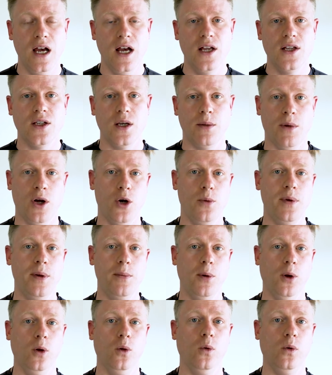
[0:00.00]
Some other
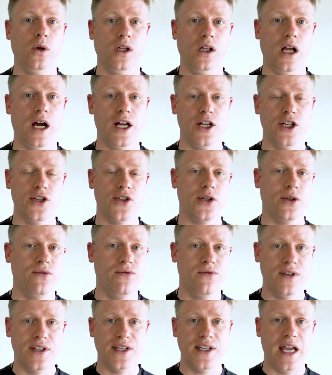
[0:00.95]
people will uh, just
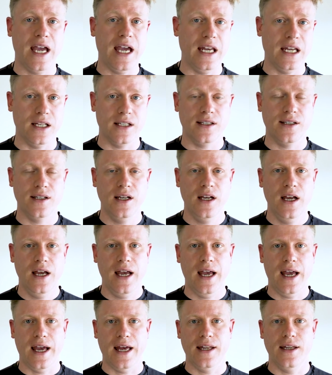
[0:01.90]
confiscate it
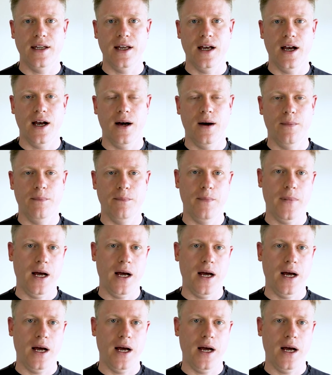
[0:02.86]
and um,